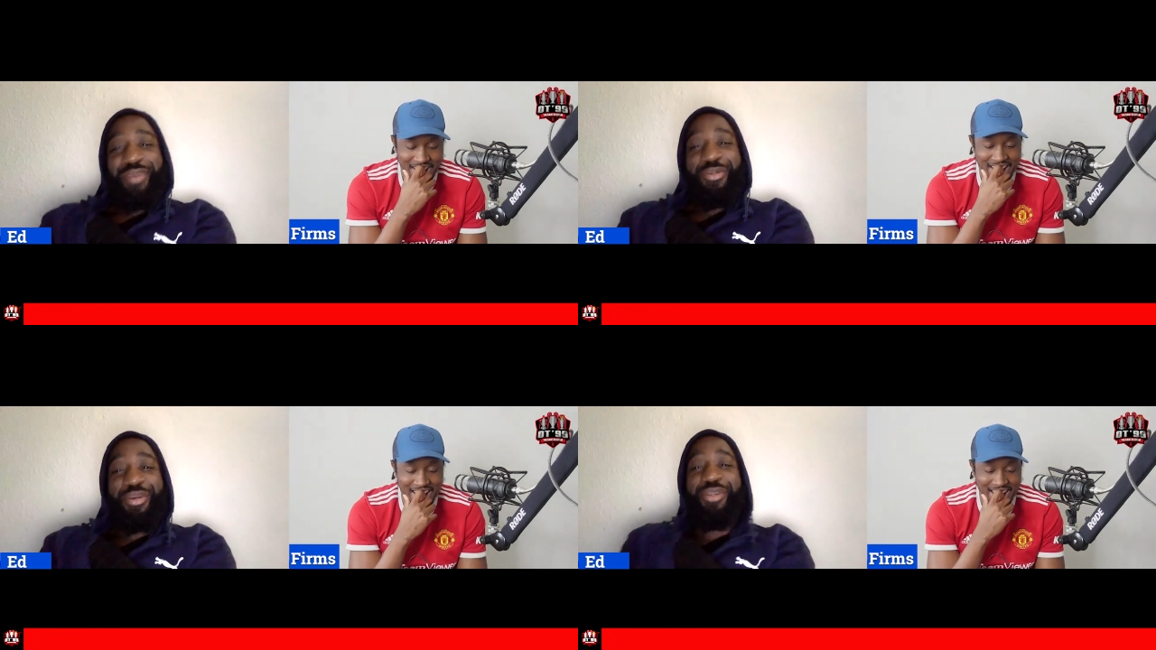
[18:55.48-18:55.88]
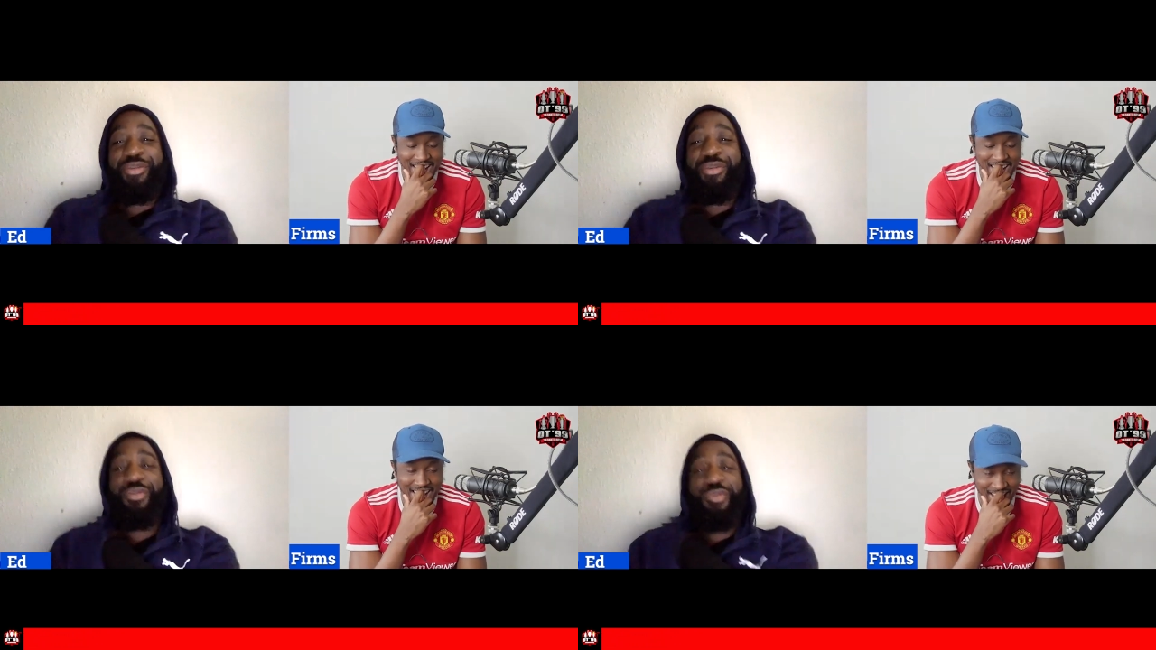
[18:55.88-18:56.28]

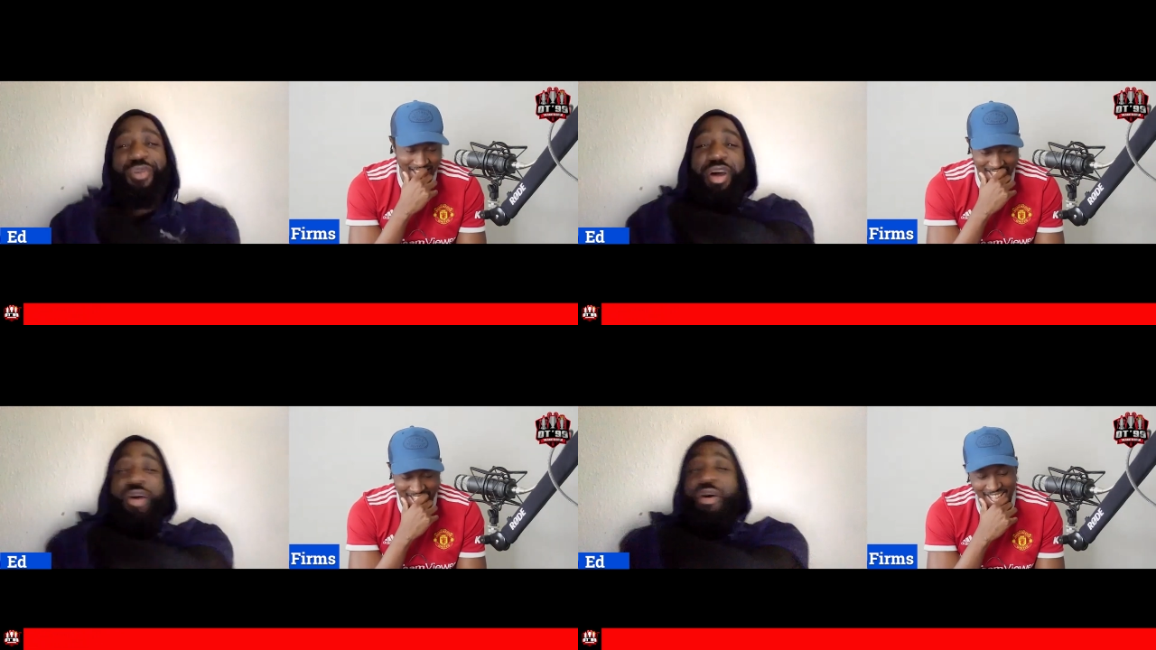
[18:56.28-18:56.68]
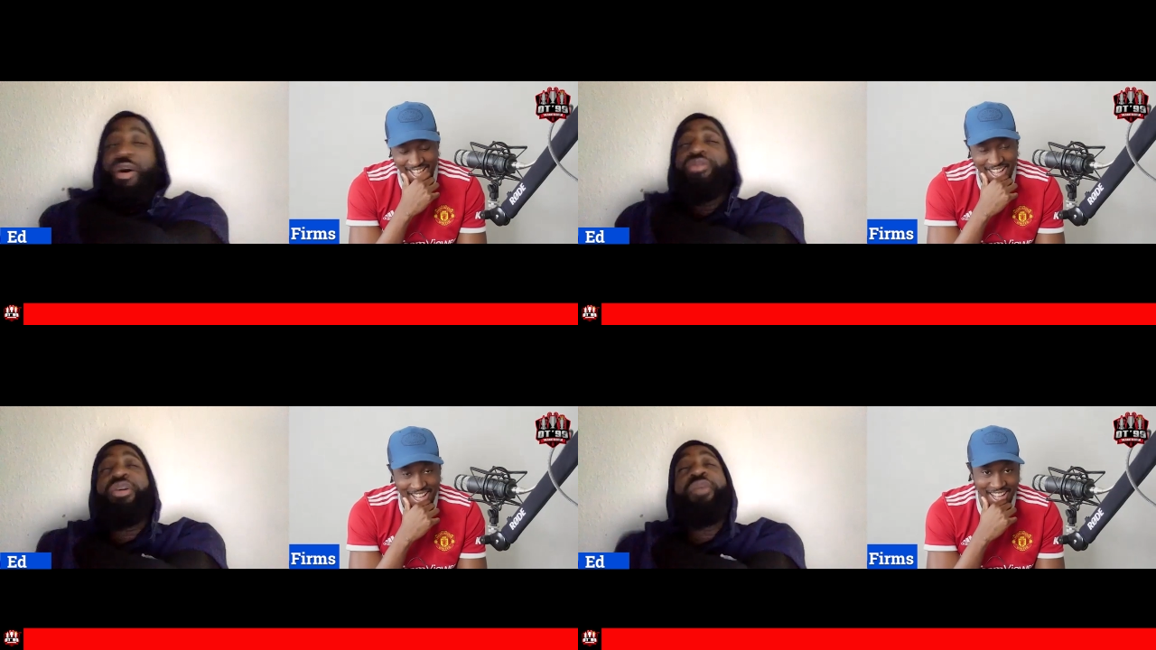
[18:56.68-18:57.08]
Speaker 1: because
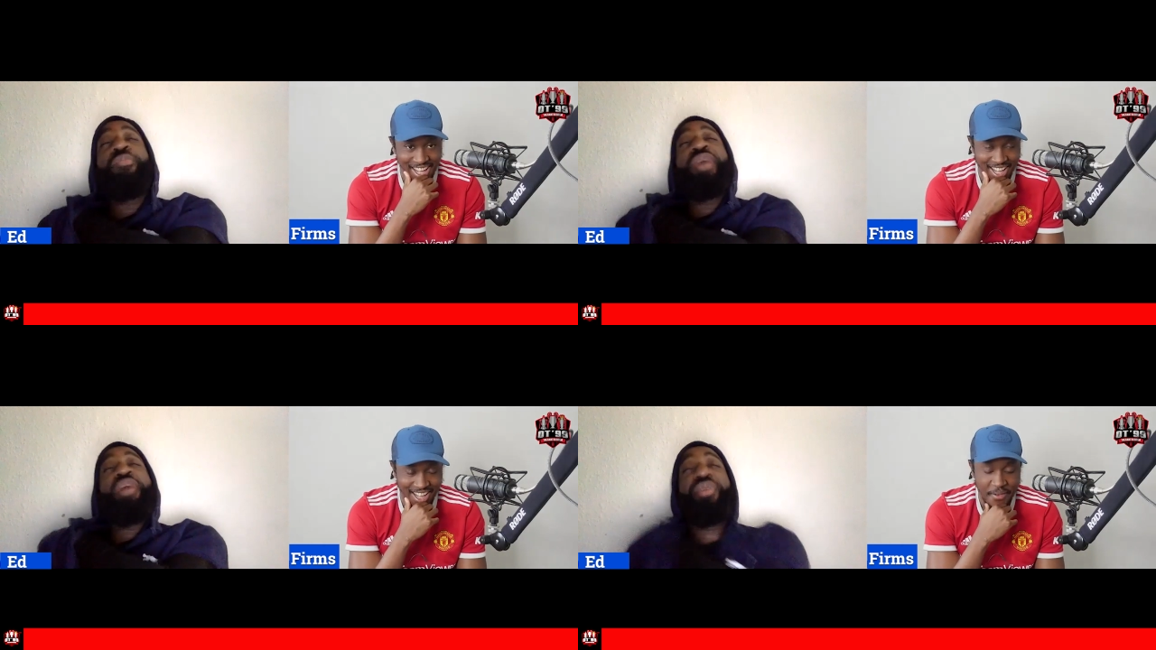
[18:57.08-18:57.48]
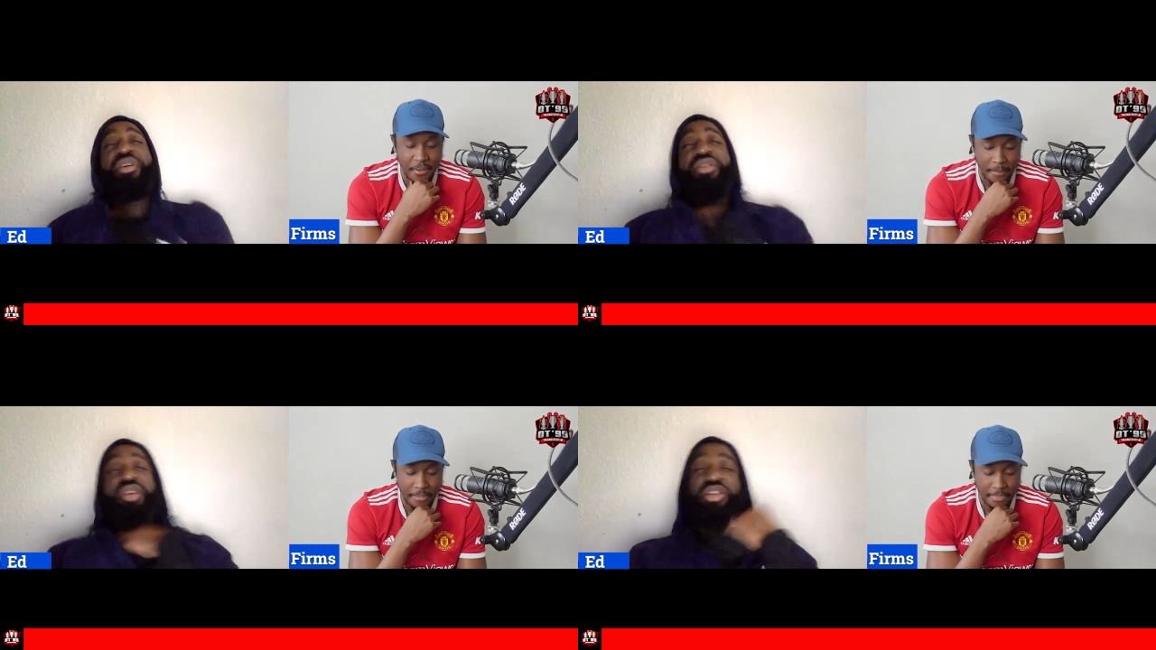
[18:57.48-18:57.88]
on on paper
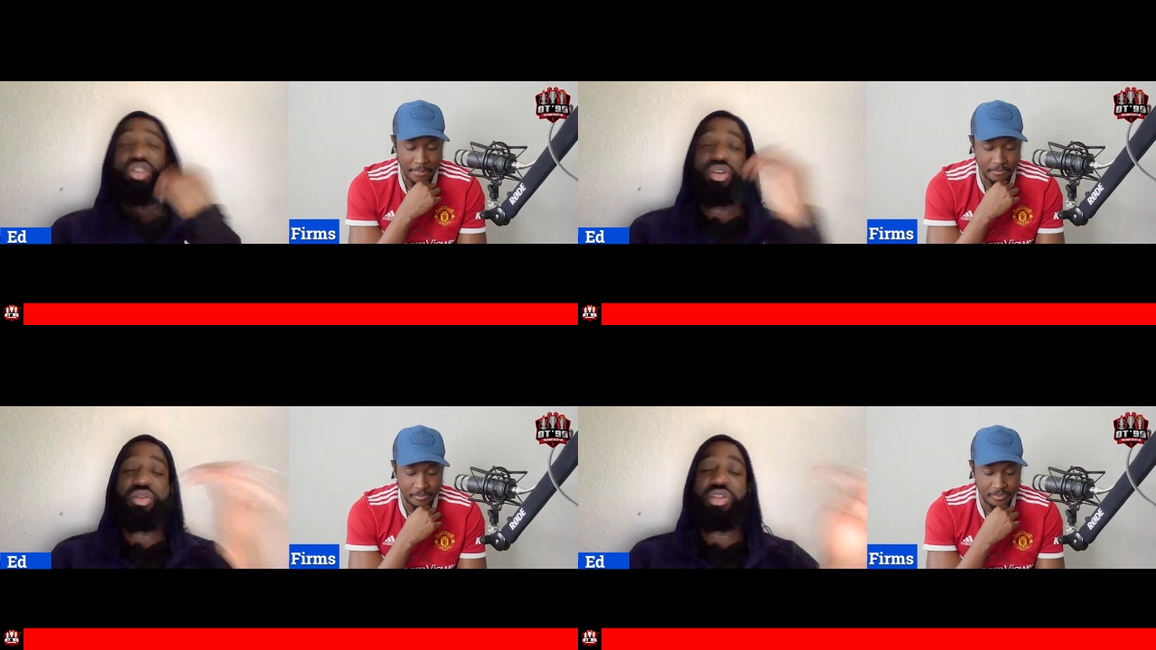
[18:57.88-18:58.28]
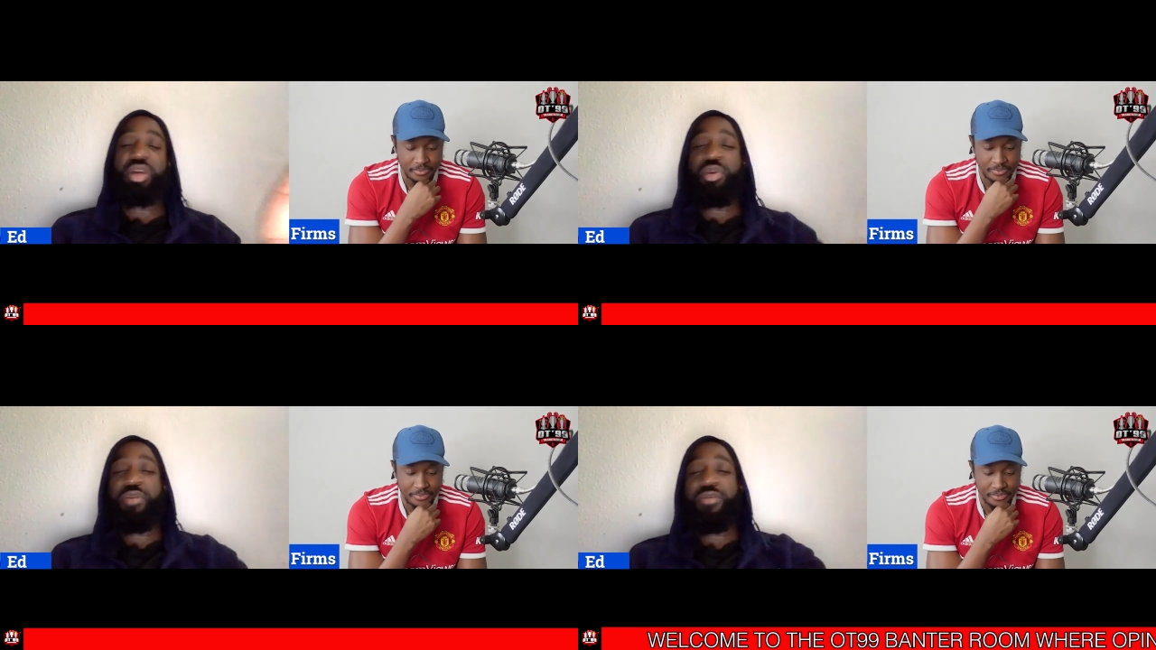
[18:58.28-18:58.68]
it, shows
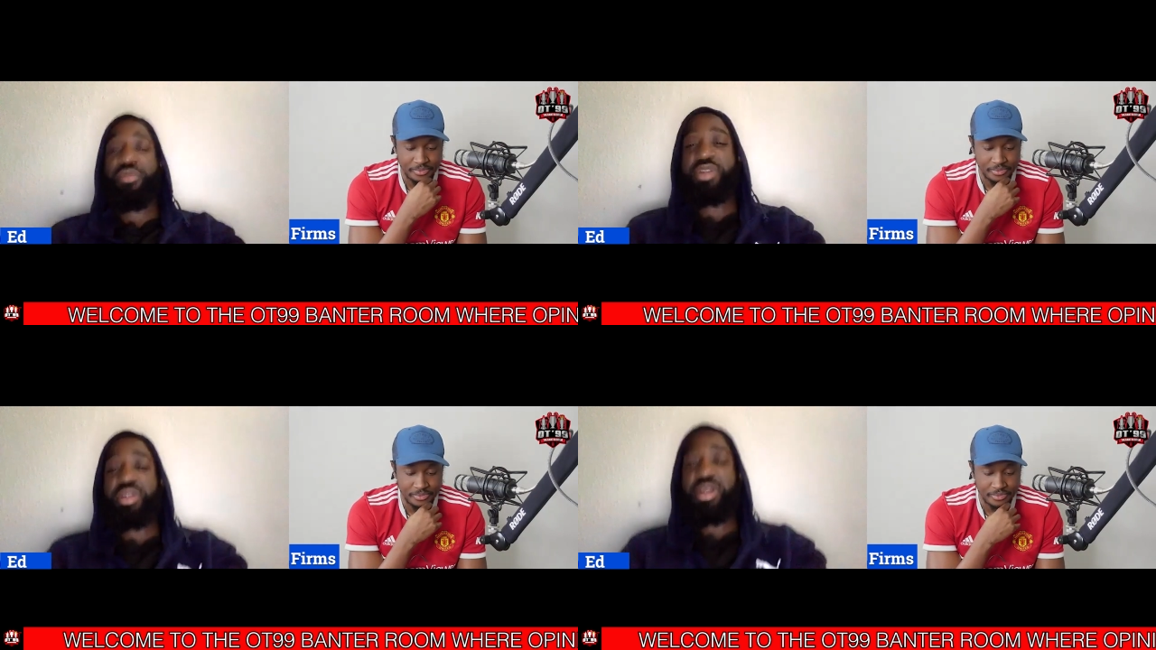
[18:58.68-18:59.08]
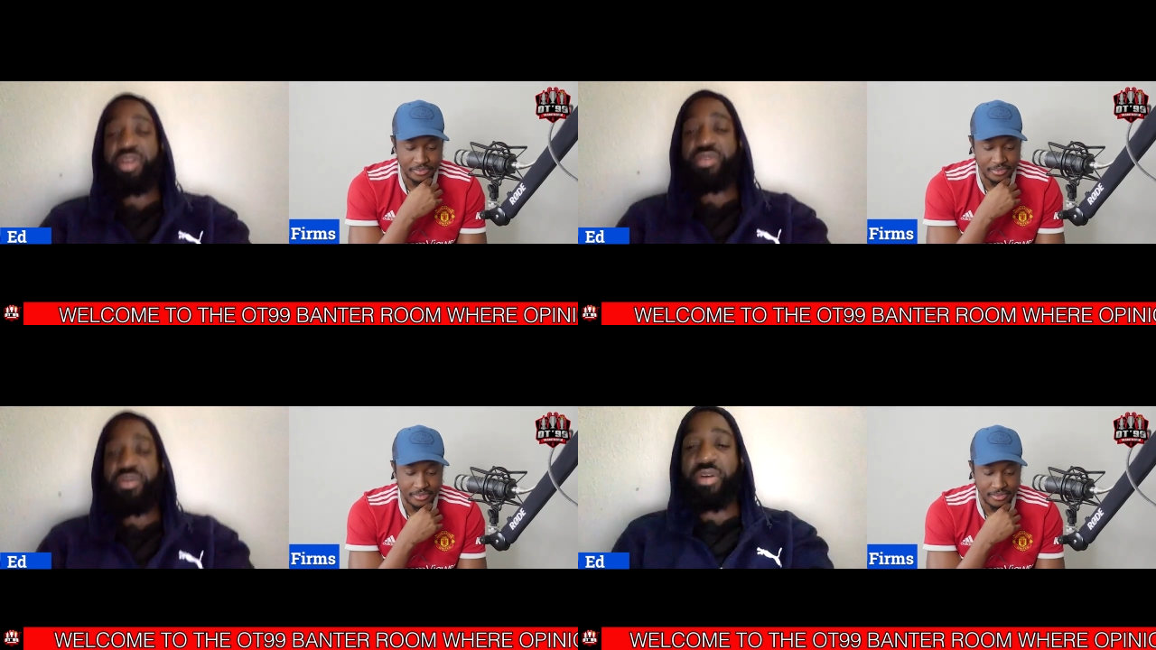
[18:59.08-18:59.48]
that we're through to the
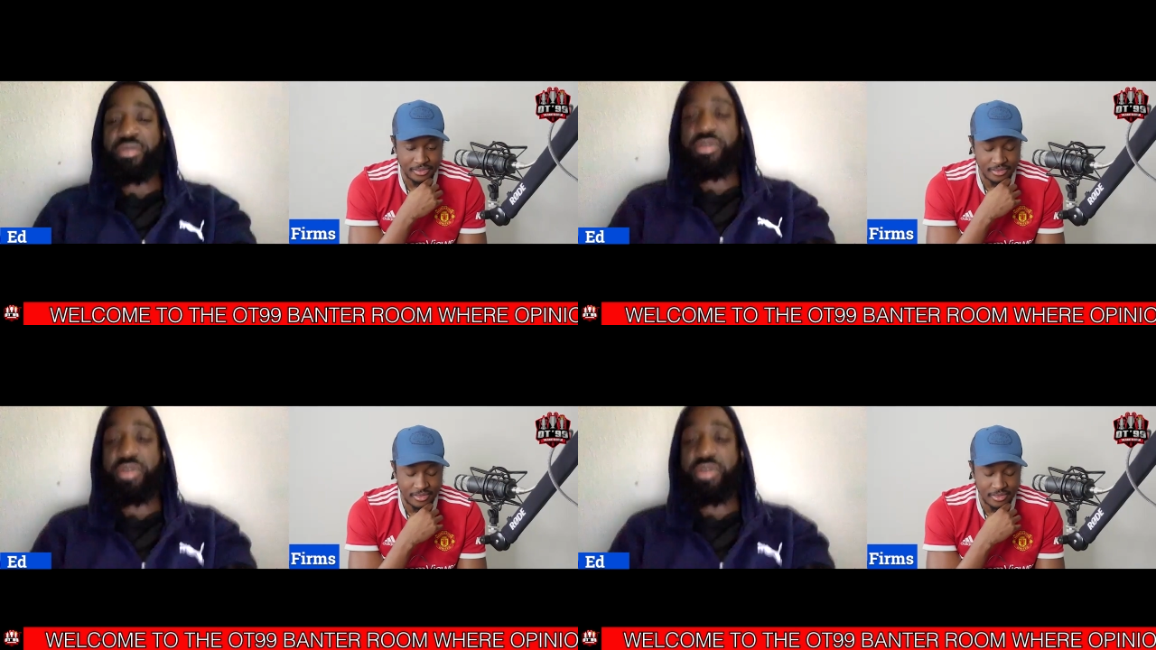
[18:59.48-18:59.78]
next round.